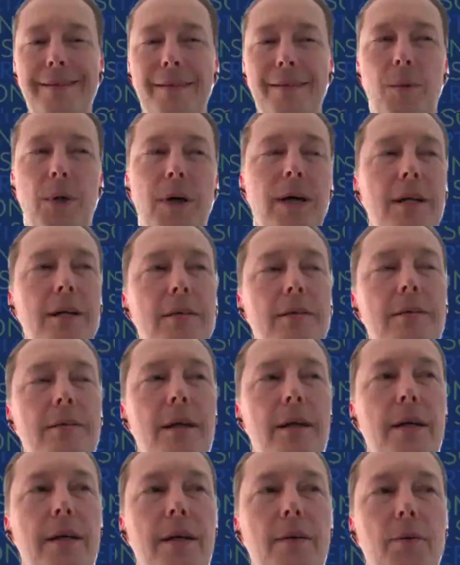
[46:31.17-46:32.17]
Well,
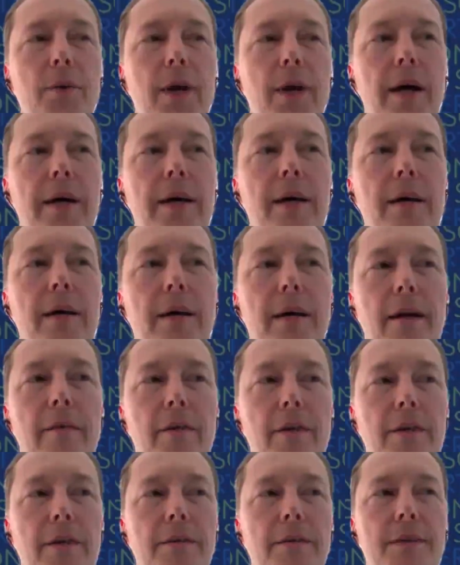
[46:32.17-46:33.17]
I have
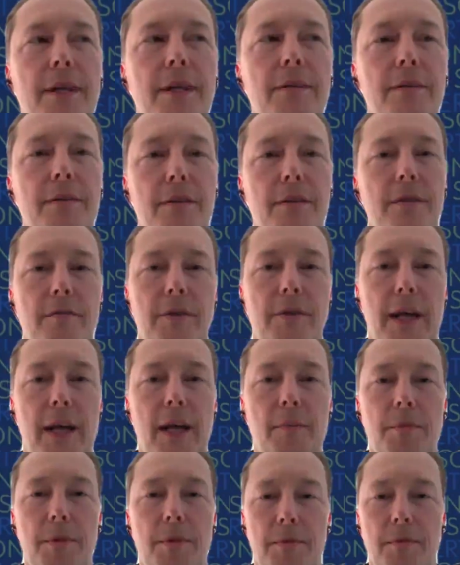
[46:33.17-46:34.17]
a tentative
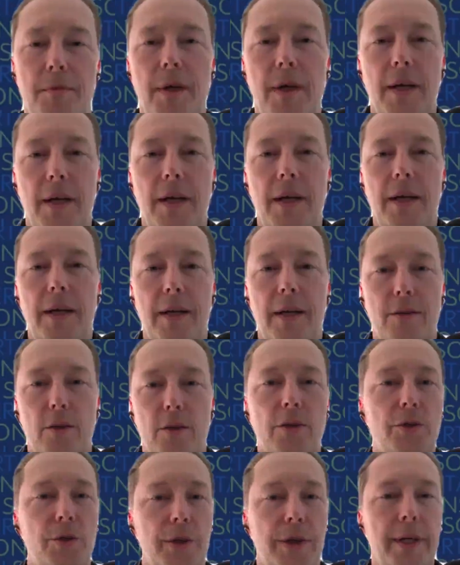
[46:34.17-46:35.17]
name, and it's
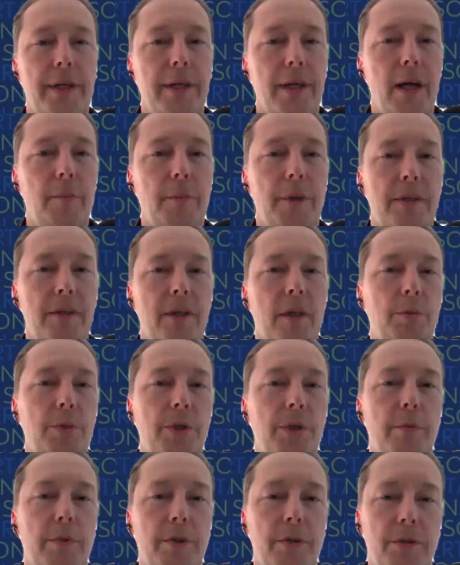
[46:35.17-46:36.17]
Austrian Economics, a
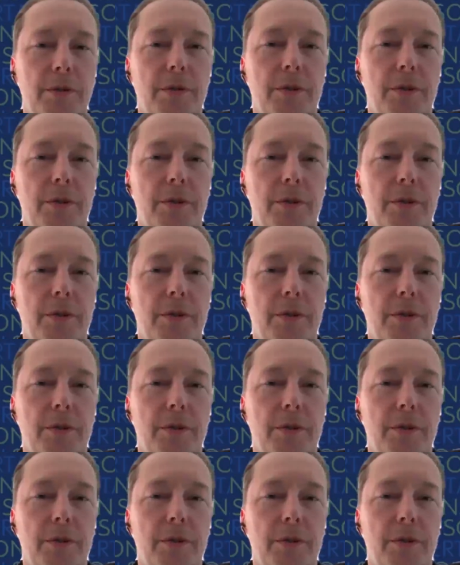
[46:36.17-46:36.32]
Primer.